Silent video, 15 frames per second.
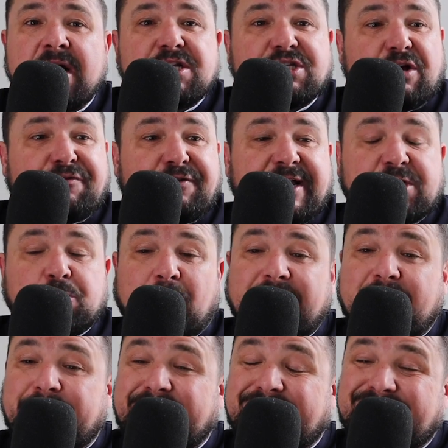So for this
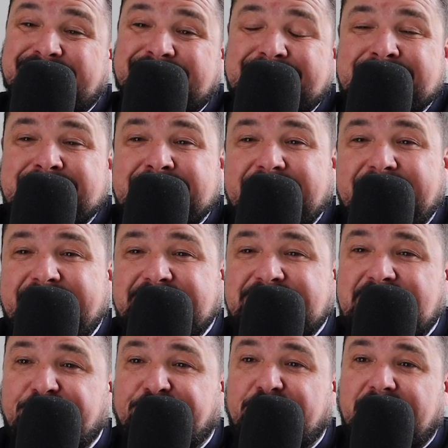one, I mean, it's
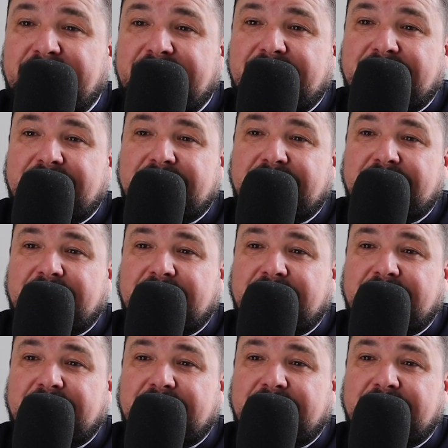definitely